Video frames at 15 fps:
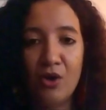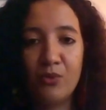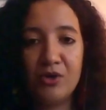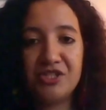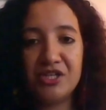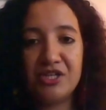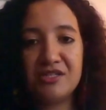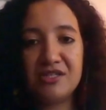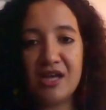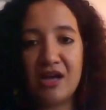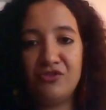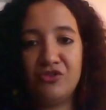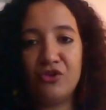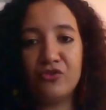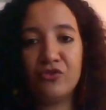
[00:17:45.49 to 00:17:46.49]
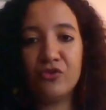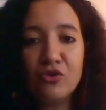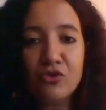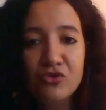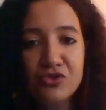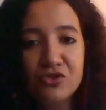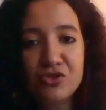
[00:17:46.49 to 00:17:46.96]
which is at the
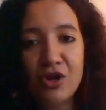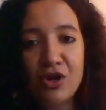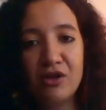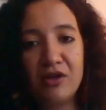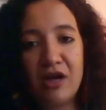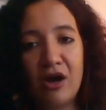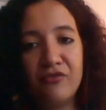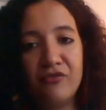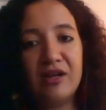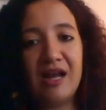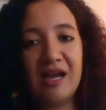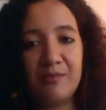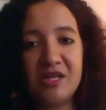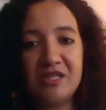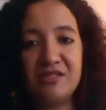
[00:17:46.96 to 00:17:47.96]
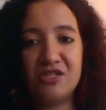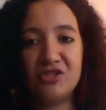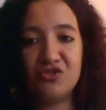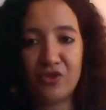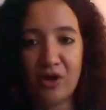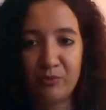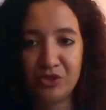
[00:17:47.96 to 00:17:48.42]
roots of climate
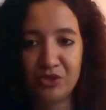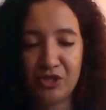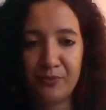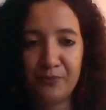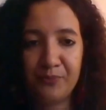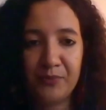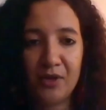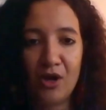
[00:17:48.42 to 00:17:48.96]
disruption.